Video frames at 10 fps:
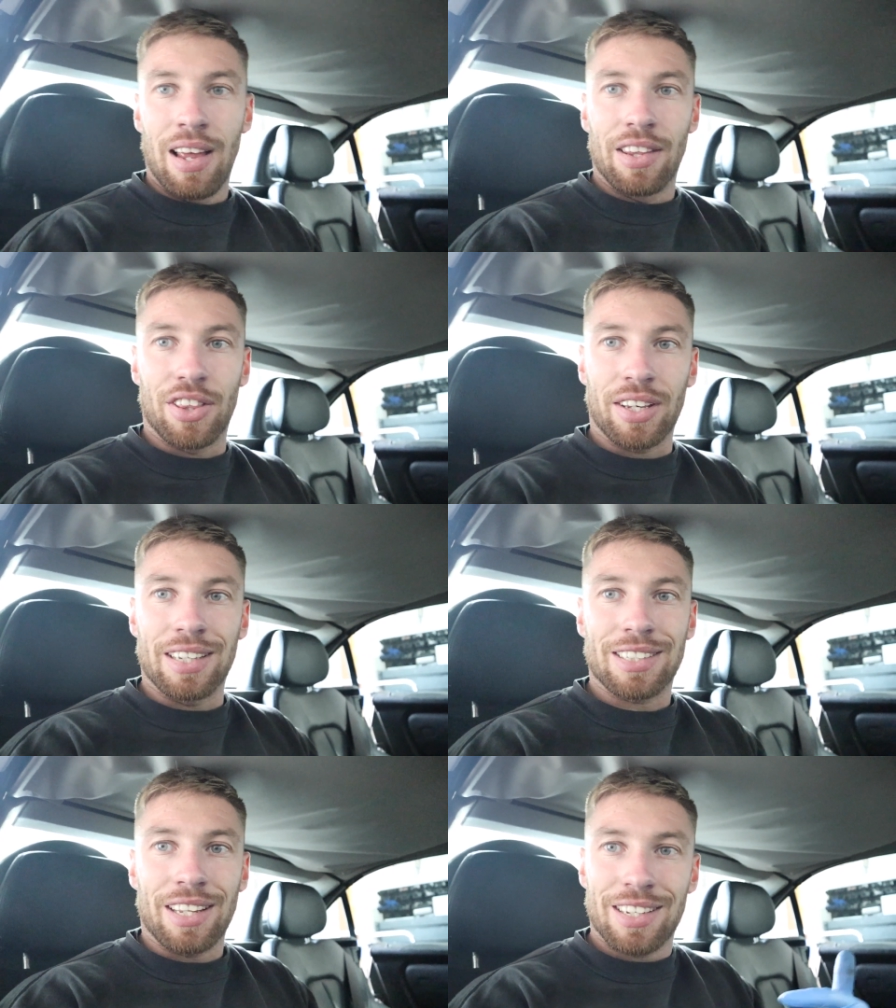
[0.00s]
The thing
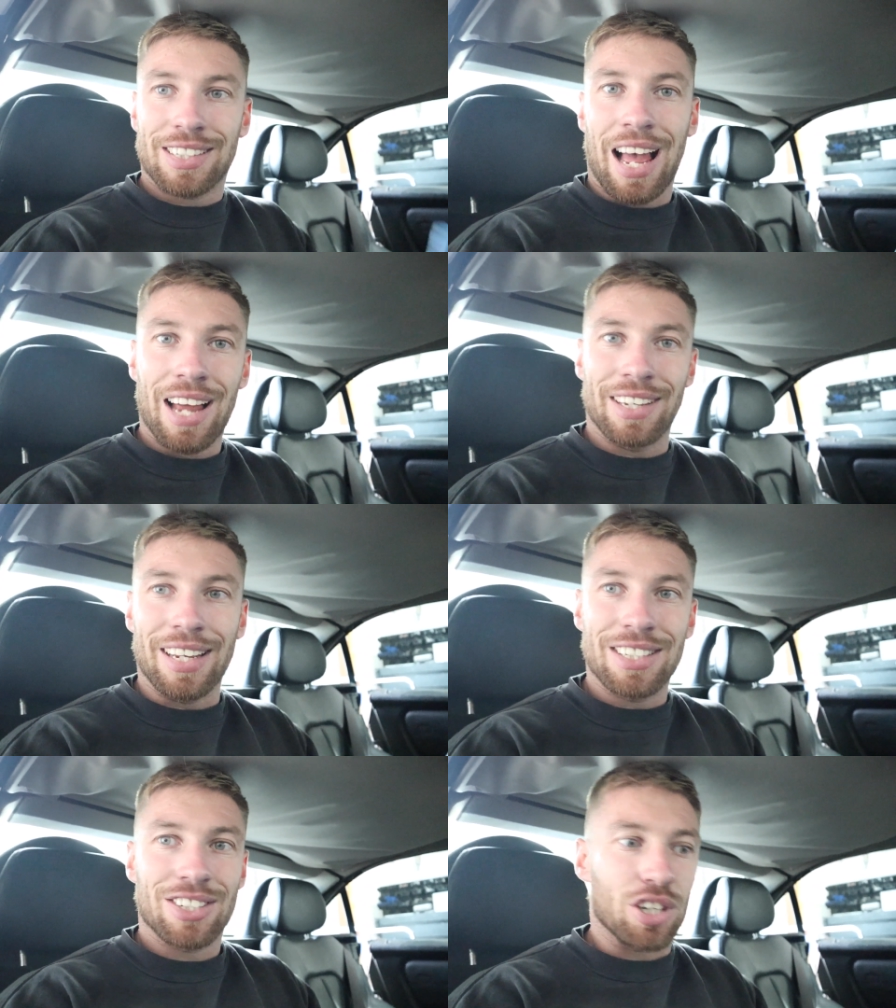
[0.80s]
is, like, this car
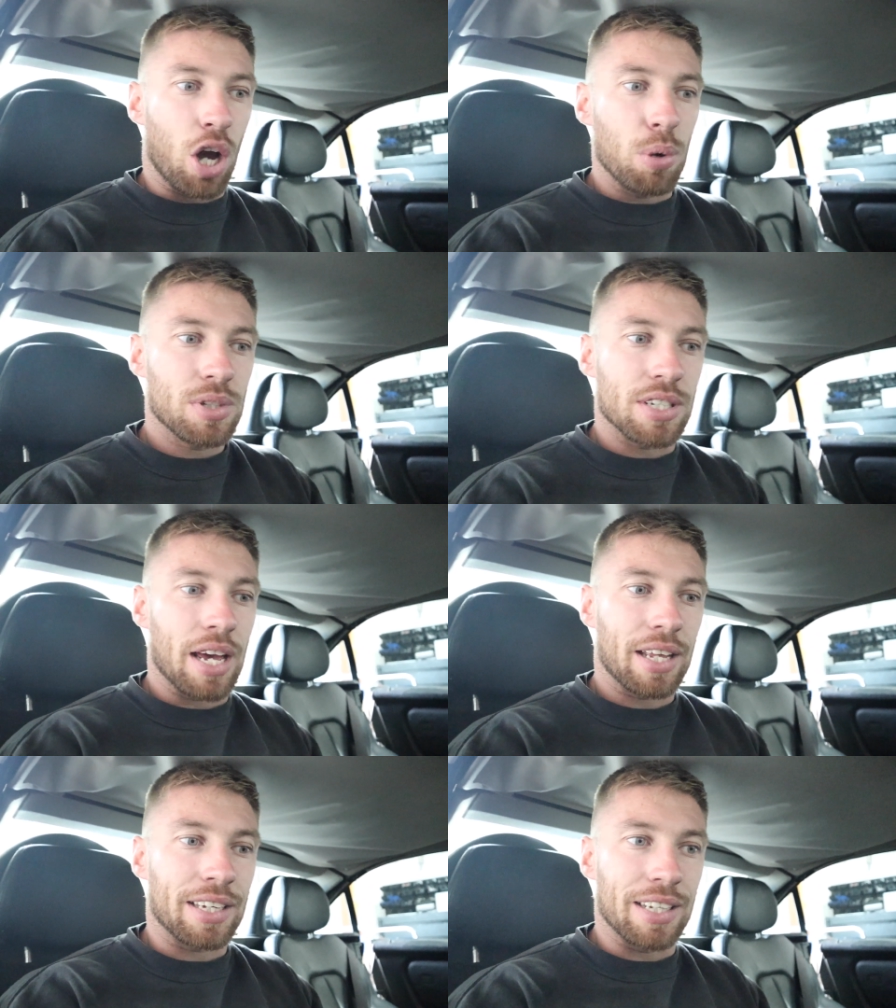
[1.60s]
needs to go today.
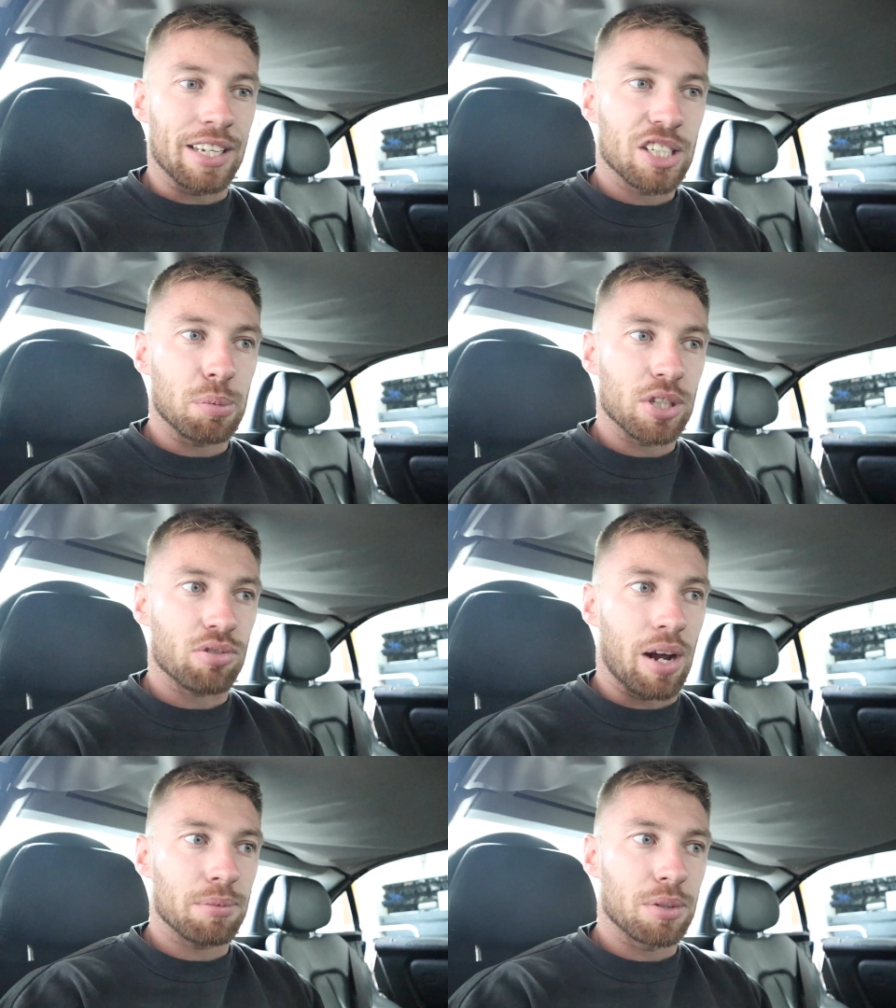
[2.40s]
Like, it needs to be
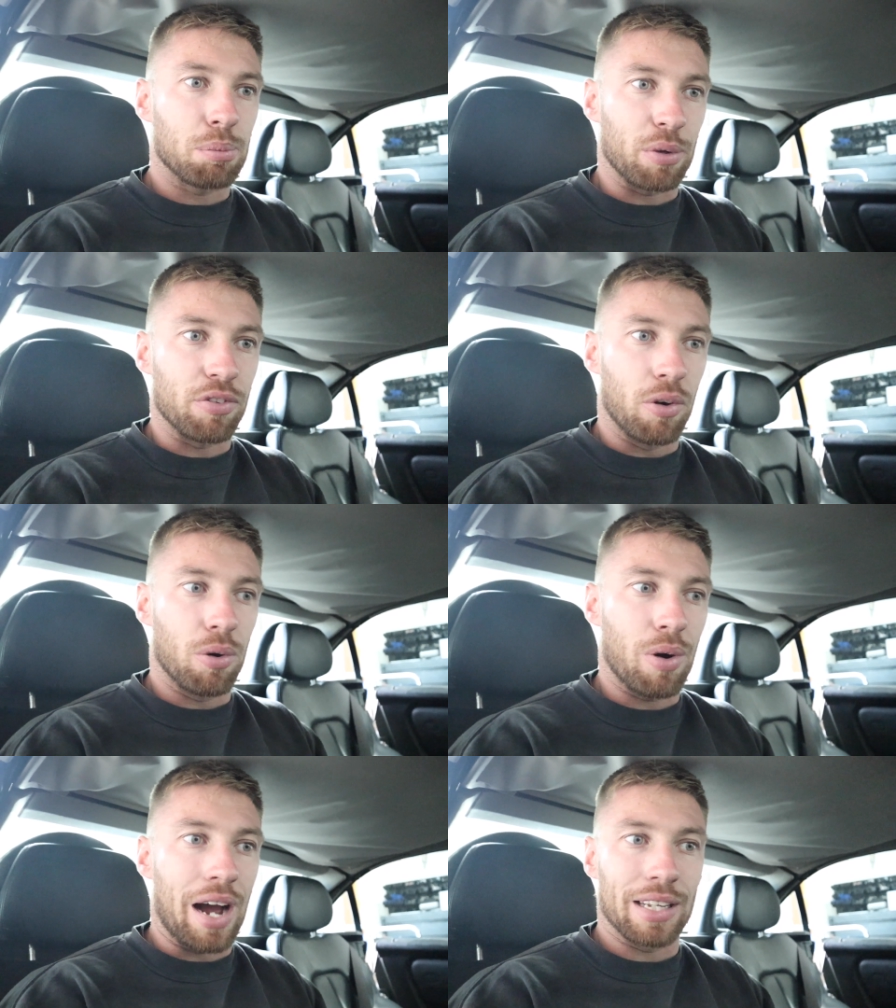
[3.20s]
scrapped
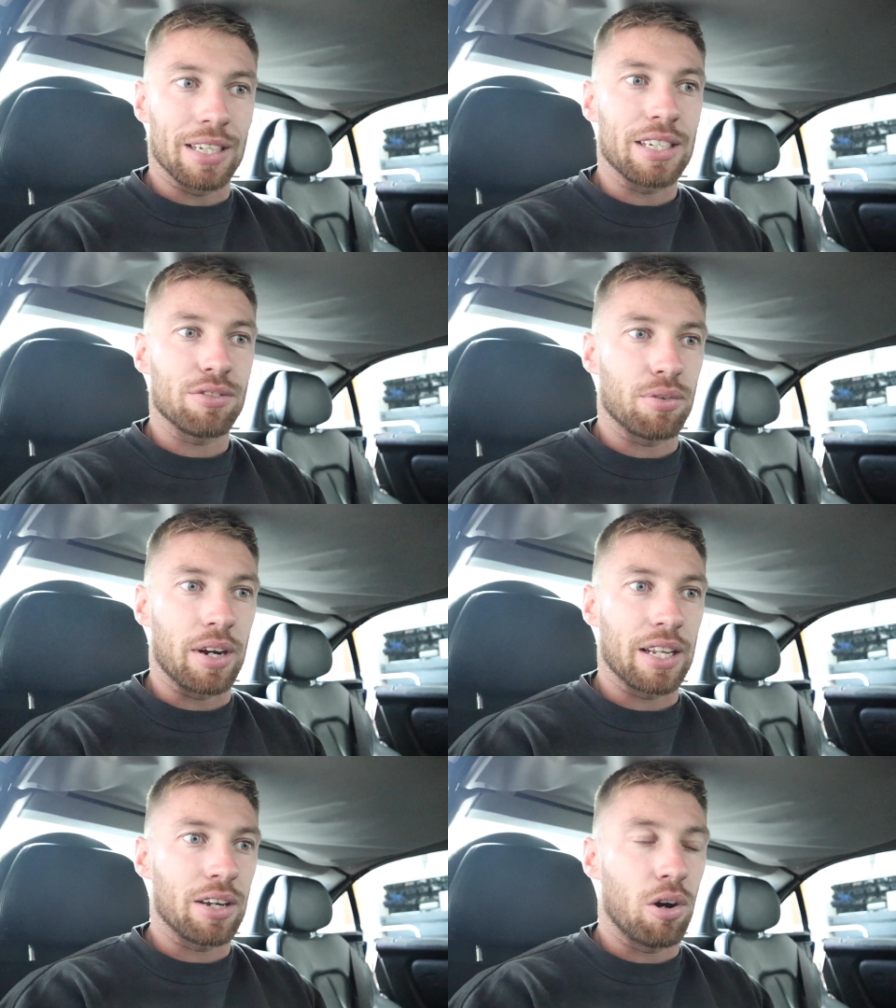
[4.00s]
before I leave,
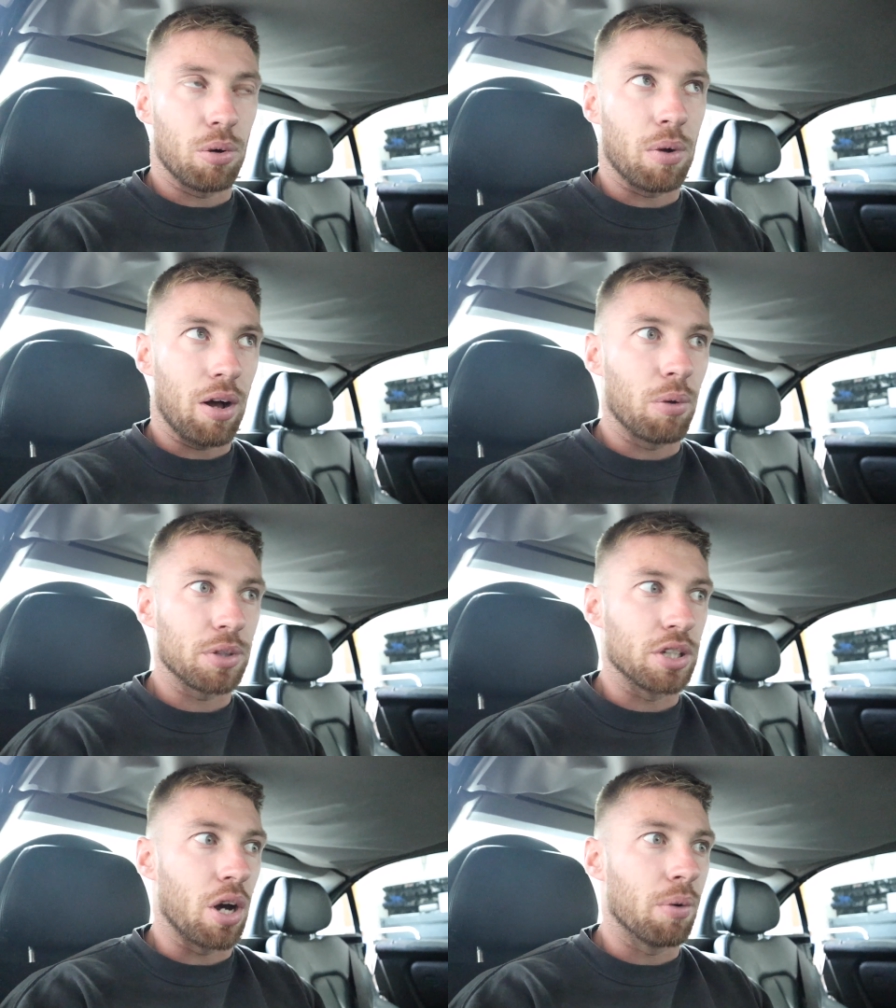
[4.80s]
really, or
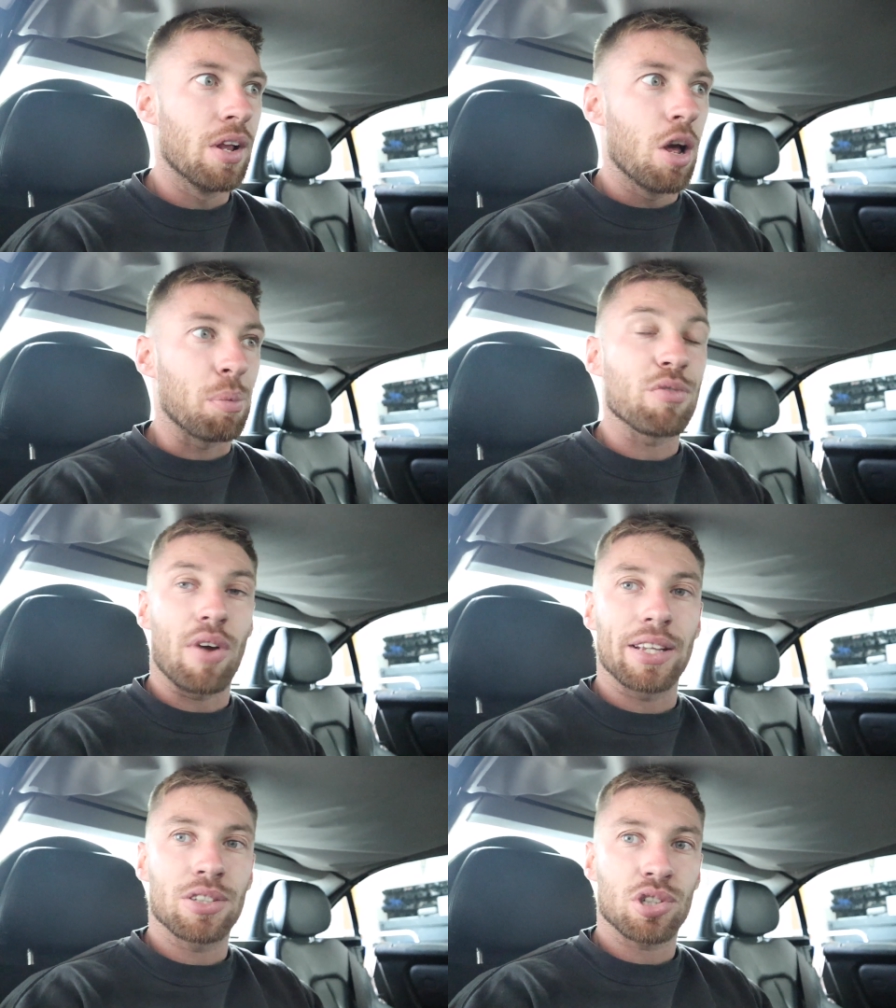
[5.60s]
you know, be
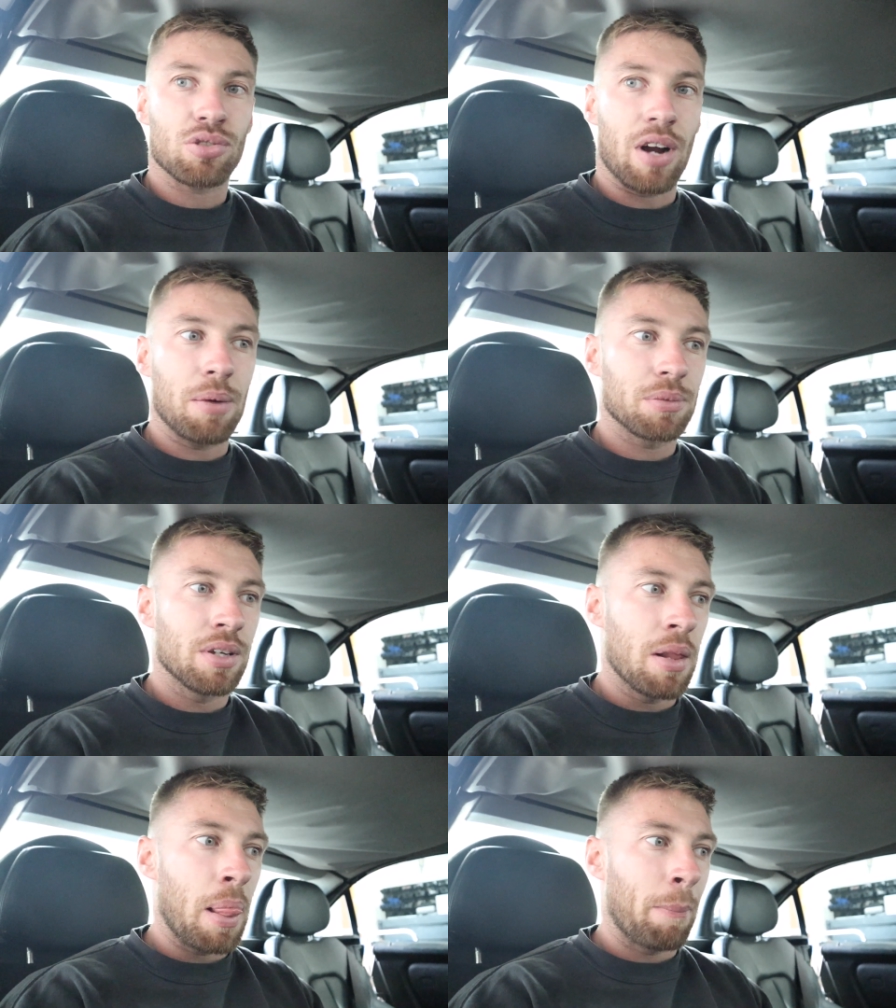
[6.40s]
ready to scrap
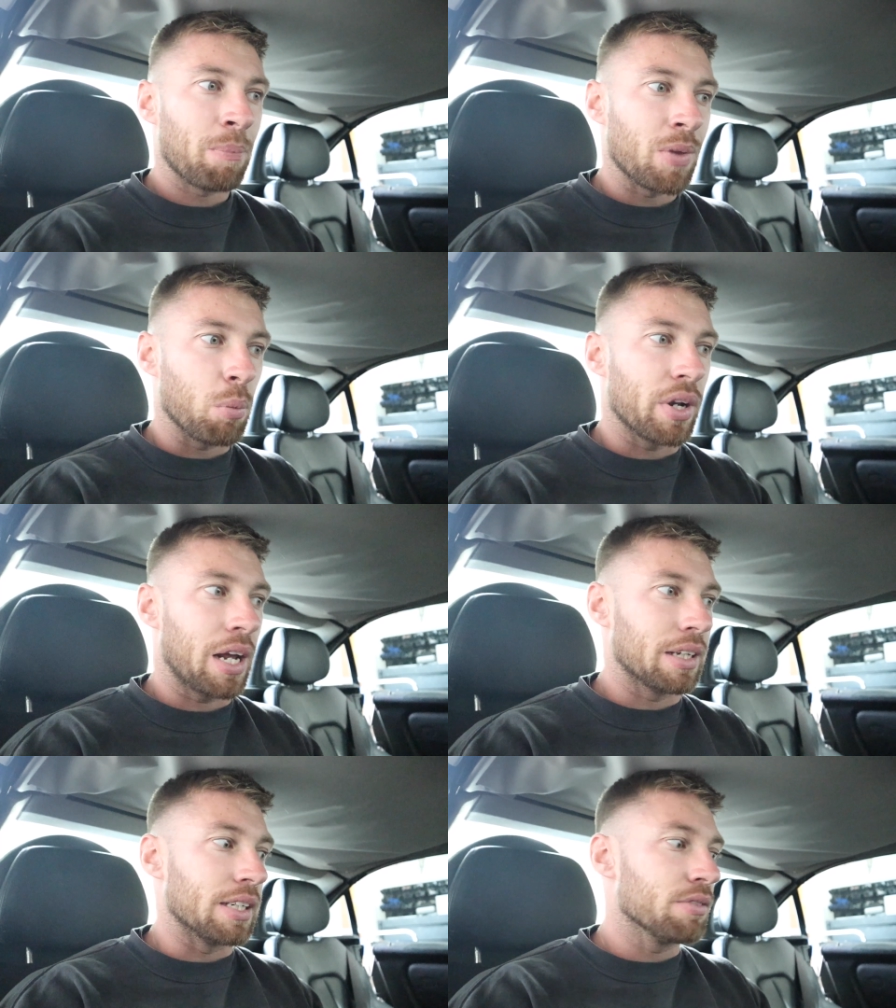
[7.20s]
when I
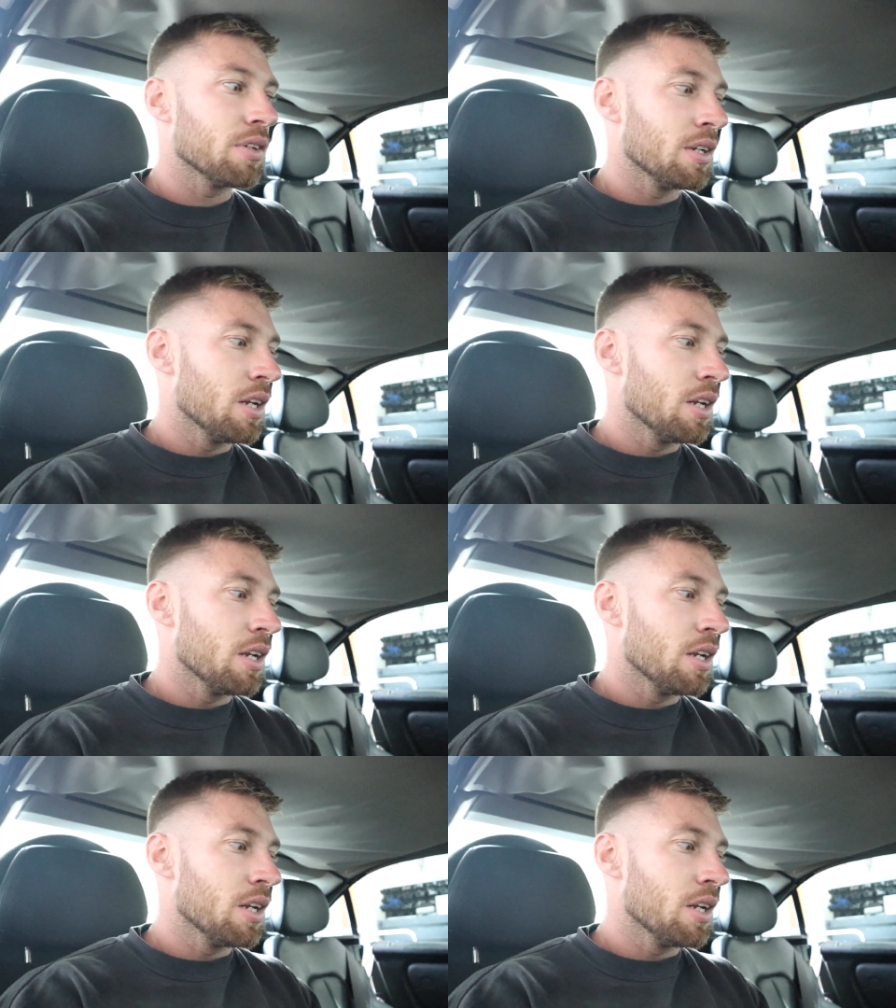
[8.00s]
leave.